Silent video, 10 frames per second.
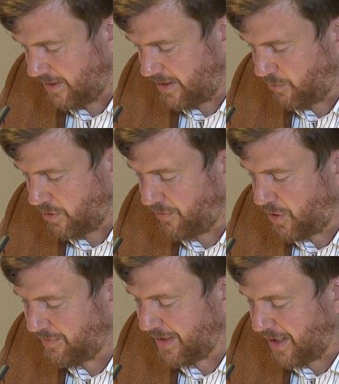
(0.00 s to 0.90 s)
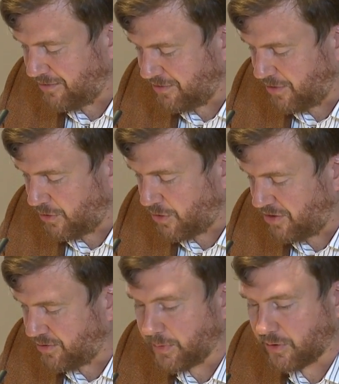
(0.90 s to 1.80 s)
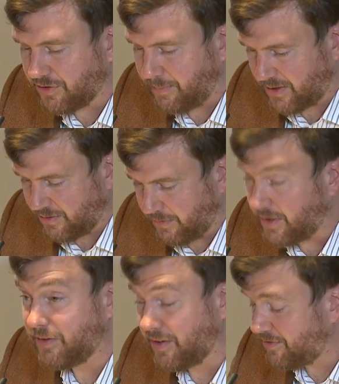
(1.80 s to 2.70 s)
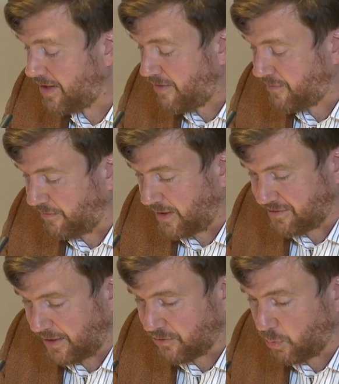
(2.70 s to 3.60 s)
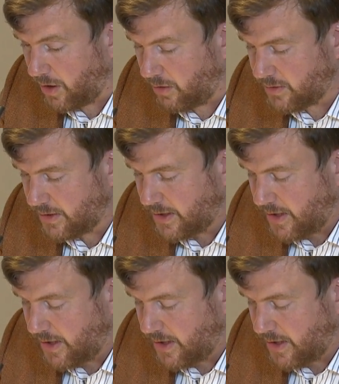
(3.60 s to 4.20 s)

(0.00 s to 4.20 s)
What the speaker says: and we're involved in cases all across the political spectrum. The staff reflects that as well.